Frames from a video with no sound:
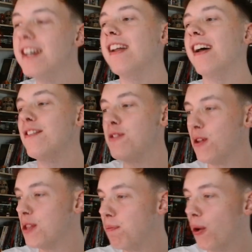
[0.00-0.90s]
That is
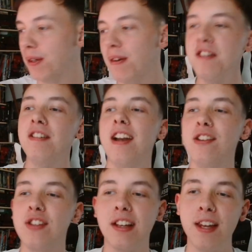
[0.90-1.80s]
not the point. It
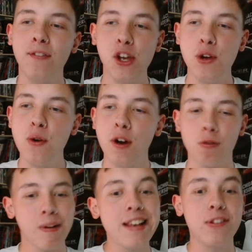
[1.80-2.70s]
is to give you
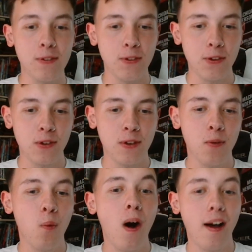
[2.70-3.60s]
reasons
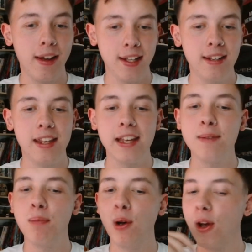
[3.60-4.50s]
why he
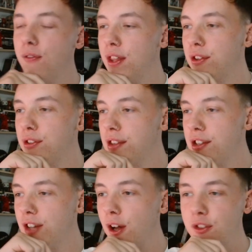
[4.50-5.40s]
can pull off
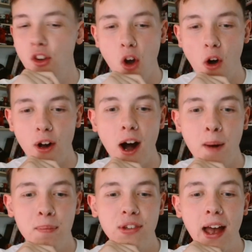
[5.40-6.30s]
this underdog
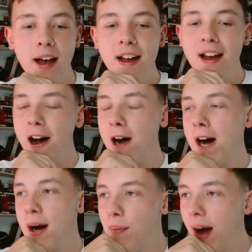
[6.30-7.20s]
upset,
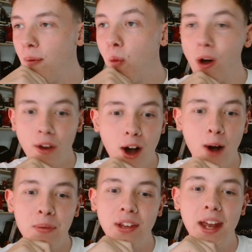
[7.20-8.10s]
and what an
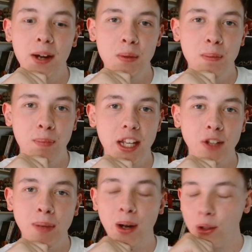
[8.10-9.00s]
upset it would be
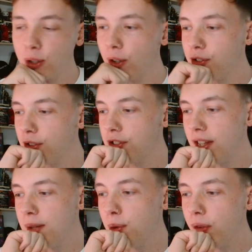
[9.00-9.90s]
if Paulo Costa is
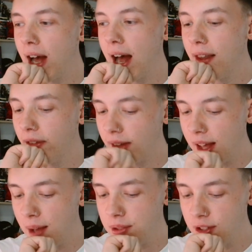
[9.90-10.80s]
able to hand
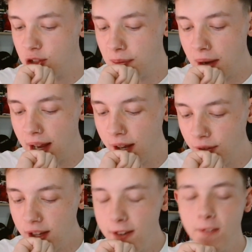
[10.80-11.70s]
Khamzat
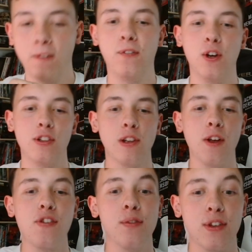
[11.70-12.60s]
Chimaev the first
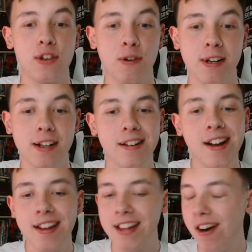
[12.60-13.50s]
loss of his career.
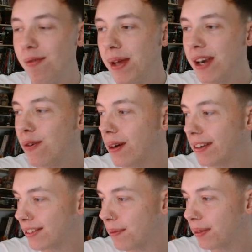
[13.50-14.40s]
That would be
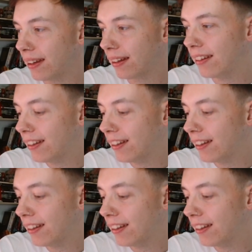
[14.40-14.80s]
quite something.